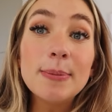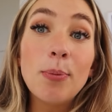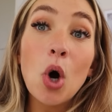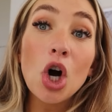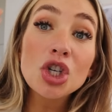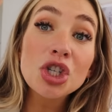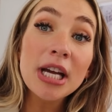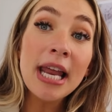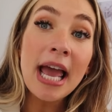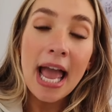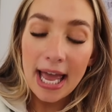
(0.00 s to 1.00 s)
is
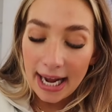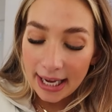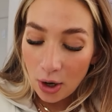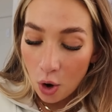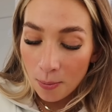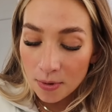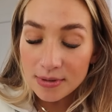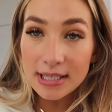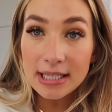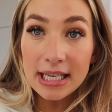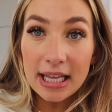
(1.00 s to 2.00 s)
pushing and I can
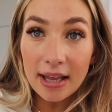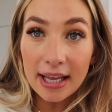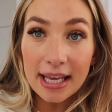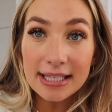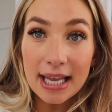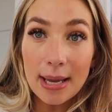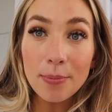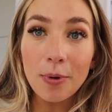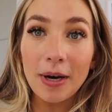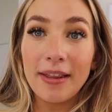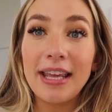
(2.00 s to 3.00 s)
almost see like his
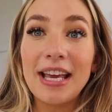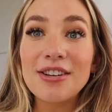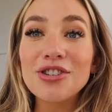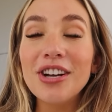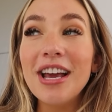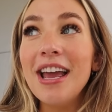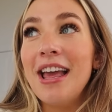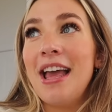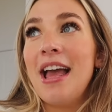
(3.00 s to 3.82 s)
imprint. Like yesterday,